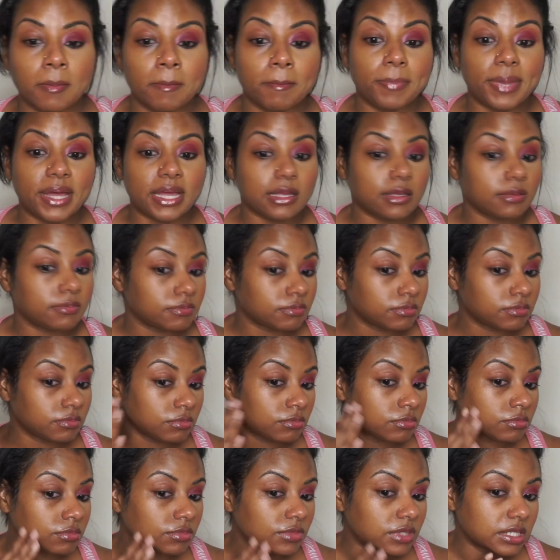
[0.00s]
But
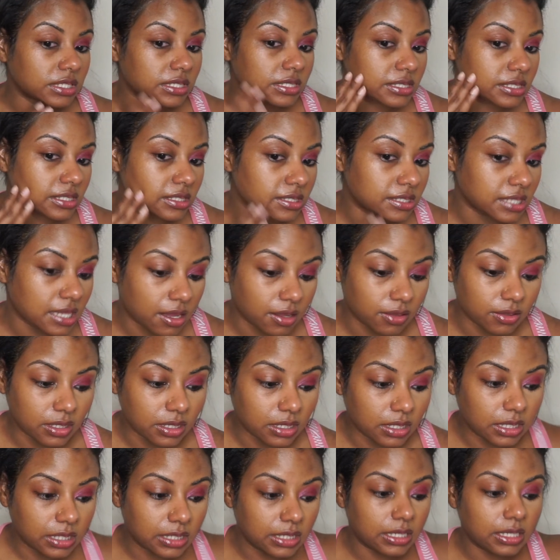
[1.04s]
this is how the
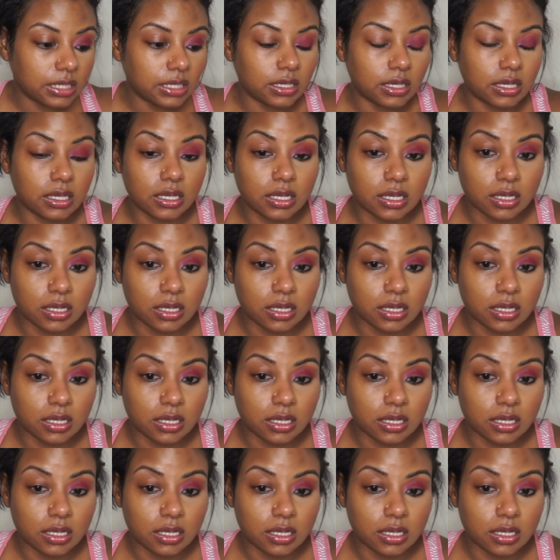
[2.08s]
Clinique